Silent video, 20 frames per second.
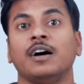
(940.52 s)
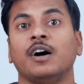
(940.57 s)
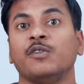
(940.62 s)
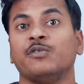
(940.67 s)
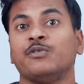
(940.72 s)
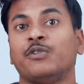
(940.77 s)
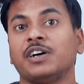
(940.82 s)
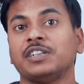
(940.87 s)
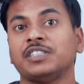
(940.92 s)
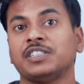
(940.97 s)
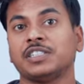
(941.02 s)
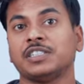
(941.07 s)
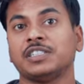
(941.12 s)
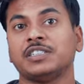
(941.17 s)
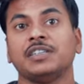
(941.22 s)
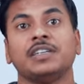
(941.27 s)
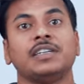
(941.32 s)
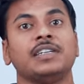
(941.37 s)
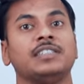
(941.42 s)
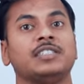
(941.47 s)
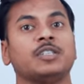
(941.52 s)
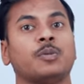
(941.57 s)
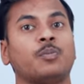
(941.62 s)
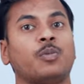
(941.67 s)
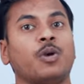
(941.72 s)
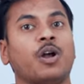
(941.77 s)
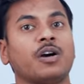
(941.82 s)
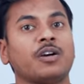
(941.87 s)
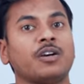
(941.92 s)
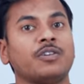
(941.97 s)
A function is a
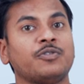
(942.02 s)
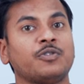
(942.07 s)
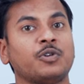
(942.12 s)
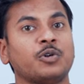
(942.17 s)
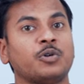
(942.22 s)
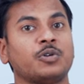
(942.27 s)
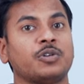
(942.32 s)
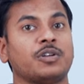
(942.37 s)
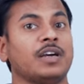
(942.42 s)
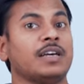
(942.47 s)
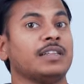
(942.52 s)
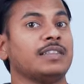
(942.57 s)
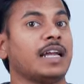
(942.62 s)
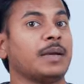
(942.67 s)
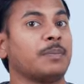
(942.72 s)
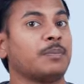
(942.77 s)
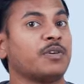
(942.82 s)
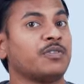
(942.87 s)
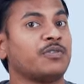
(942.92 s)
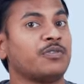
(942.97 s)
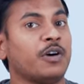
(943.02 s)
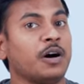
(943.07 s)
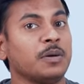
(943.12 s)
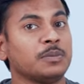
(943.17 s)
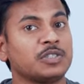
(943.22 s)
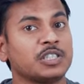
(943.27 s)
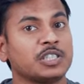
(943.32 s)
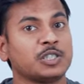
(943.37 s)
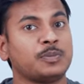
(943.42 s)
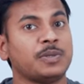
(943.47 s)
block of code that
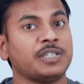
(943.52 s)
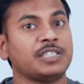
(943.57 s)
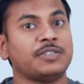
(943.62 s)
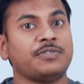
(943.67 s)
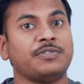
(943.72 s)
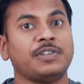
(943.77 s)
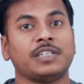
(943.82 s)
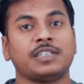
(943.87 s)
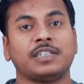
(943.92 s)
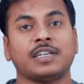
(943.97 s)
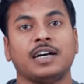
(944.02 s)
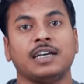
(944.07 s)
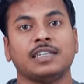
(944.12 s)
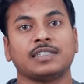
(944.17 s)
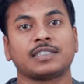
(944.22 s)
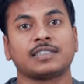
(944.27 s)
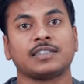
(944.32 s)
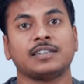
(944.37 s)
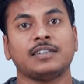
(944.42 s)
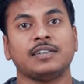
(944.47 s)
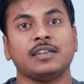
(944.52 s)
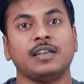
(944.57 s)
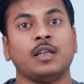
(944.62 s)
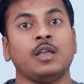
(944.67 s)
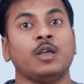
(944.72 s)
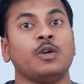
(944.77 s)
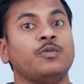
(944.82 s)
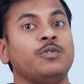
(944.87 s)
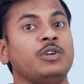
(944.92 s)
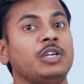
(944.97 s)
performs a specific task.
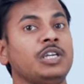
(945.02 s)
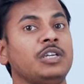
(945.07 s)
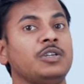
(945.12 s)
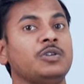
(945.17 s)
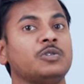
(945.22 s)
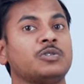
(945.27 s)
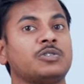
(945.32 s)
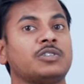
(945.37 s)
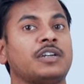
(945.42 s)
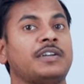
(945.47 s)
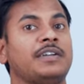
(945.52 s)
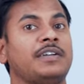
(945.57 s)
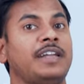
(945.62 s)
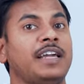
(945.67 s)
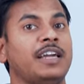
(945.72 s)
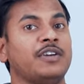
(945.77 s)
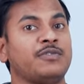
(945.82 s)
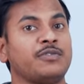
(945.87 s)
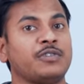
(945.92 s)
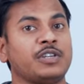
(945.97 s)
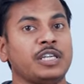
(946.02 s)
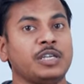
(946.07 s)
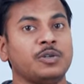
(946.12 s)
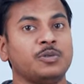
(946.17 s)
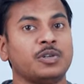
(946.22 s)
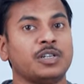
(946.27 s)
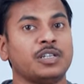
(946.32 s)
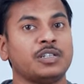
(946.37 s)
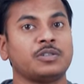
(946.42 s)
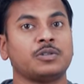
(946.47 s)
We use the def
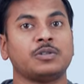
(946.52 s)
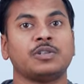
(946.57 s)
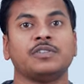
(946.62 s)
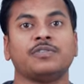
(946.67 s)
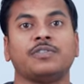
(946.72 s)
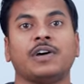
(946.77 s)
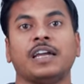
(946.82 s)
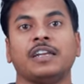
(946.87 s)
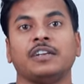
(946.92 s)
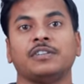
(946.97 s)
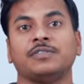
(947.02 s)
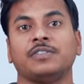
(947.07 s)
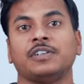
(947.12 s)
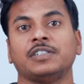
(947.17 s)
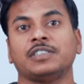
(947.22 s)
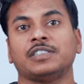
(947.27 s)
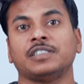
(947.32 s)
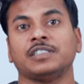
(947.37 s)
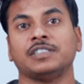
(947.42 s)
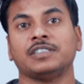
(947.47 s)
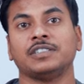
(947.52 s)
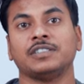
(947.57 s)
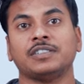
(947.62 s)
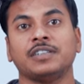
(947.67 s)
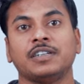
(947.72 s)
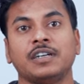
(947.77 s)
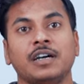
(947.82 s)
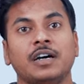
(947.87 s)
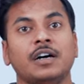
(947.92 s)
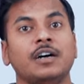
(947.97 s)
keyword to define a function.
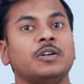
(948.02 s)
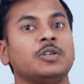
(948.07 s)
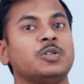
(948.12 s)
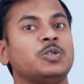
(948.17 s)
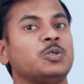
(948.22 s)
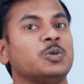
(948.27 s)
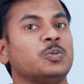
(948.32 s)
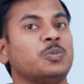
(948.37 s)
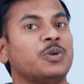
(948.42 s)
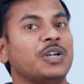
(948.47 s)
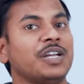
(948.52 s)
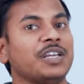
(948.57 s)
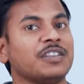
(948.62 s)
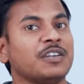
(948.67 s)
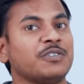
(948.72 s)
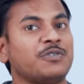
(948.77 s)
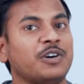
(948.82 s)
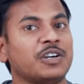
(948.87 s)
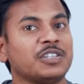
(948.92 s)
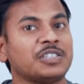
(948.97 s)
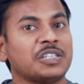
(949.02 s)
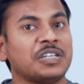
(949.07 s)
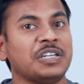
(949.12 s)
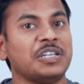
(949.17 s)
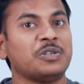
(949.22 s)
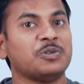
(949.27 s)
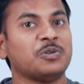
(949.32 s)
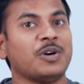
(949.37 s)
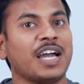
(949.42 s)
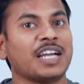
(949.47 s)
To bring the function
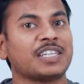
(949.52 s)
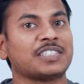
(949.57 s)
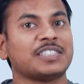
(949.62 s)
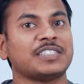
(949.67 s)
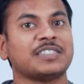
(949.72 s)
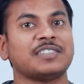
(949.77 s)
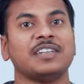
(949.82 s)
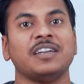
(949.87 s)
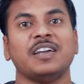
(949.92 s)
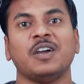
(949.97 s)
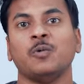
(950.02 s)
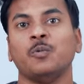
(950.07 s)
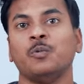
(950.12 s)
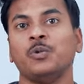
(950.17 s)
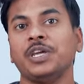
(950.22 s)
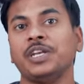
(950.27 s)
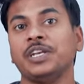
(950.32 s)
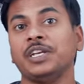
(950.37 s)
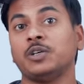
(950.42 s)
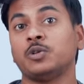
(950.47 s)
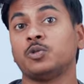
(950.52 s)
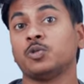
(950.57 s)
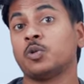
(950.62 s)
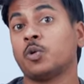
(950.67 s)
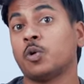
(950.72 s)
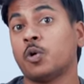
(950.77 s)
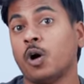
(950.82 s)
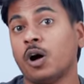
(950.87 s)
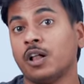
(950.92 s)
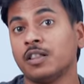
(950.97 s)
into action, we need to
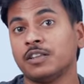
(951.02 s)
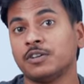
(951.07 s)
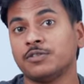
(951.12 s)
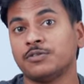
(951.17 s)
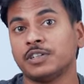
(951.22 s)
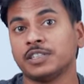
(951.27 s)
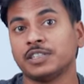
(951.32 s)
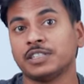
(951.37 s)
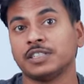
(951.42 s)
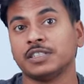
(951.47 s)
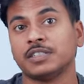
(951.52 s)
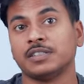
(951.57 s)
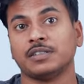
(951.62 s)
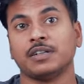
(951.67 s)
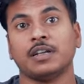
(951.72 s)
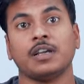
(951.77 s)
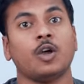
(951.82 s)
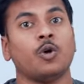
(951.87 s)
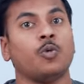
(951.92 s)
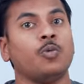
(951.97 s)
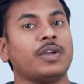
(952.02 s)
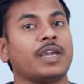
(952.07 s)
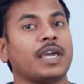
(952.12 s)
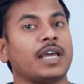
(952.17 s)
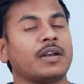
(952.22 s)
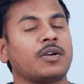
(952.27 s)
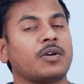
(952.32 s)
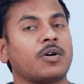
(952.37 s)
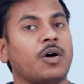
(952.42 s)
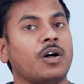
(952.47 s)
call the function. We
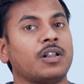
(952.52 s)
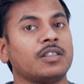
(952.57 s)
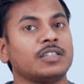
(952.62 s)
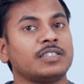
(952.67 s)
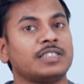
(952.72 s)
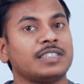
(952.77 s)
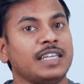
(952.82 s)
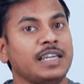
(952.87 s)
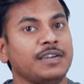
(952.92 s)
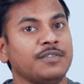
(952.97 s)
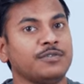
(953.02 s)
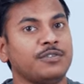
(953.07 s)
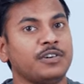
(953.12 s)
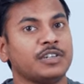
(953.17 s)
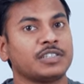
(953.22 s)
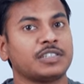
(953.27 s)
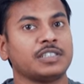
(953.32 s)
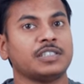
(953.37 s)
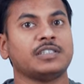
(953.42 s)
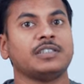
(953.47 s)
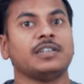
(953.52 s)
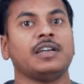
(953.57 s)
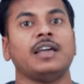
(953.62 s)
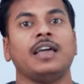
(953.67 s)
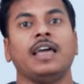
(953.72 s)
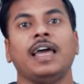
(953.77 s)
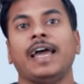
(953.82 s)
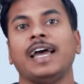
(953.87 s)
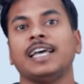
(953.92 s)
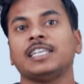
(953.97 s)
can call the same function
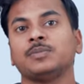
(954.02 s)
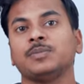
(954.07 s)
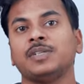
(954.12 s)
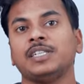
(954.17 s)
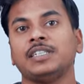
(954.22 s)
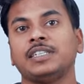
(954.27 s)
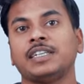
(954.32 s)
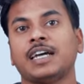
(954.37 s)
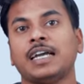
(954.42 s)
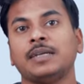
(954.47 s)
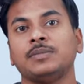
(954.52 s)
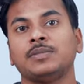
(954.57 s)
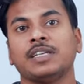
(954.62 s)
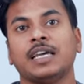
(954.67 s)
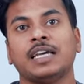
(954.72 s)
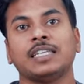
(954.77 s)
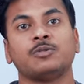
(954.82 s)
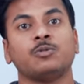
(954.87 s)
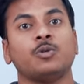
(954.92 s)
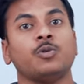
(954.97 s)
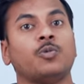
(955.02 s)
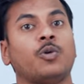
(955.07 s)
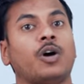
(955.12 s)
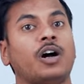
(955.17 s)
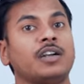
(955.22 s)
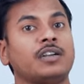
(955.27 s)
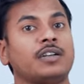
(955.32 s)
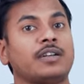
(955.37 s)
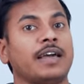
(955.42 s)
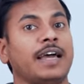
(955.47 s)
as many times as we
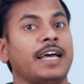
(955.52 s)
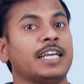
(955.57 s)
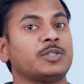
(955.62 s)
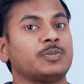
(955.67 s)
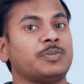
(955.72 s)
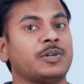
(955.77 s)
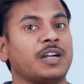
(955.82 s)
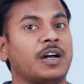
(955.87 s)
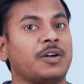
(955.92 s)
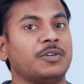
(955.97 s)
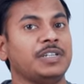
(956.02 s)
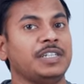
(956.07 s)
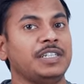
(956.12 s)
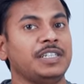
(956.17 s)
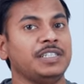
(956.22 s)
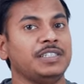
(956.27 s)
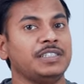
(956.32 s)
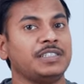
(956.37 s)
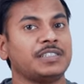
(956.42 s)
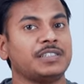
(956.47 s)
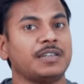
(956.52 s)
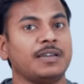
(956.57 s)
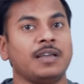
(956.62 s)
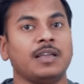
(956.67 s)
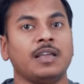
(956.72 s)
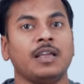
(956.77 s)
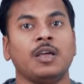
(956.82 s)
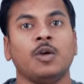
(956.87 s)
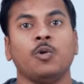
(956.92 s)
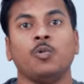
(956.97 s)
want as per our needs.
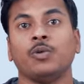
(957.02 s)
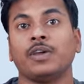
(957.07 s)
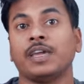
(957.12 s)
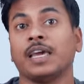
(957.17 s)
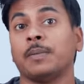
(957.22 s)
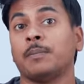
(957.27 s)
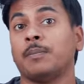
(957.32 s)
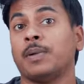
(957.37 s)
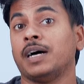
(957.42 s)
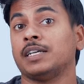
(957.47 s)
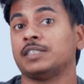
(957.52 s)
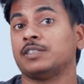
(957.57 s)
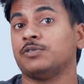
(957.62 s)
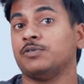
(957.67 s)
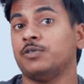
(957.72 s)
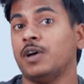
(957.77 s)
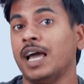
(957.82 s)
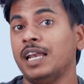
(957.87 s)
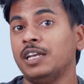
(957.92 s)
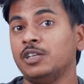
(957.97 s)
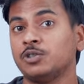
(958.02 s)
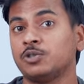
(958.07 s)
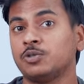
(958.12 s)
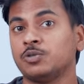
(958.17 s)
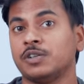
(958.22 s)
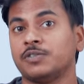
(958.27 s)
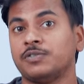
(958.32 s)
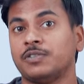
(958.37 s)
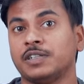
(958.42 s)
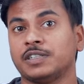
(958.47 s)
We can pass values to
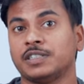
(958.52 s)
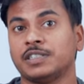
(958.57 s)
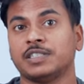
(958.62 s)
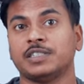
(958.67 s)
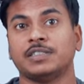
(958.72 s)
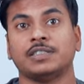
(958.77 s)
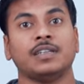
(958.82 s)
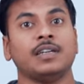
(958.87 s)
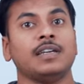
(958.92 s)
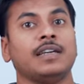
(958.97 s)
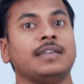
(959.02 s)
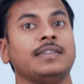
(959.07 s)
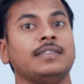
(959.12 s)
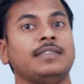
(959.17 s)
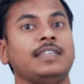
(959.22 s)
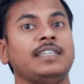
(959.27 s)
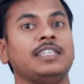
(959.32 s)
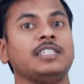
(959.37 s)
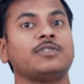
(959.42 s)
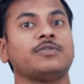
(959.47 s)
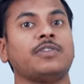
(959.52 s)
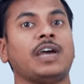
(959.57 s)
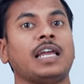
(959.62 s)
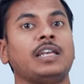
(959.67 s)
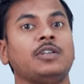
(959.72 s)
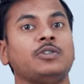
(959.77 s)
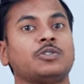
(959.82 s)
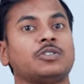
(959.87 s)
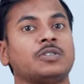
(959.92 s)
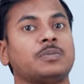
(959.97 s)
a function. These
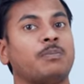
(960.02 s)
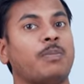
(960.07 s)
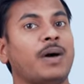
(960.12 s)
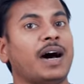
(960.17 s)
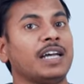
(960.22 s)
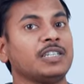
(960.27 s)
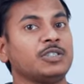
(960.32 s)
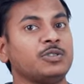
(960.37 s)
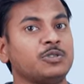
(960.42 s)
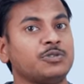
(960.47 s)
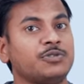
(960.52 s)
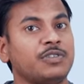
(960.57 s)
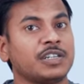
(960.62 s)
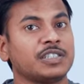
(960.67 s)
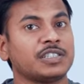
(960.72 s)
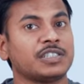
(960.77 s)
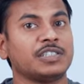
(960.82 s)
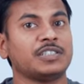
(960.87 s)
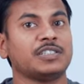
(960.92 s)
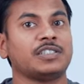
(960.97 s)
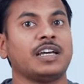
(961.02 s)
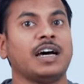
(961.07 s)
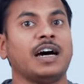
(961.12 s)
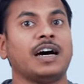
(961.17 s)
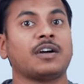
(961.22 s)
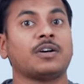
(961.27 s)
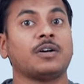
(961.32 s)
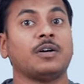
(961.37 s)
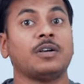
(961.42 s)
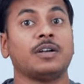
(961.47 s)
values passed to functions
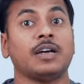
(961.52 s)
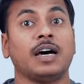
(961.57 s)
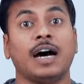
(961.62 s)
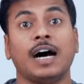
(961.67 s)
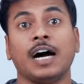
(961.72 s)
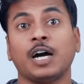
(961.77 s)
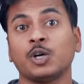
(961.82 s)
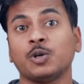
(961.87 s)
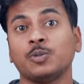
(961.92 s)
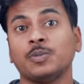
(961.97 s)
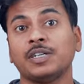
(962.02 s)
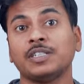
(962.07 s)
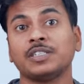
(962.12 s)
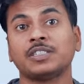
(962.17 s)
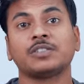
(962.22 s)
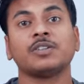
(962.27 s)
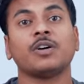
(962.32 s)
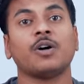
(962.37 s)
are called arguments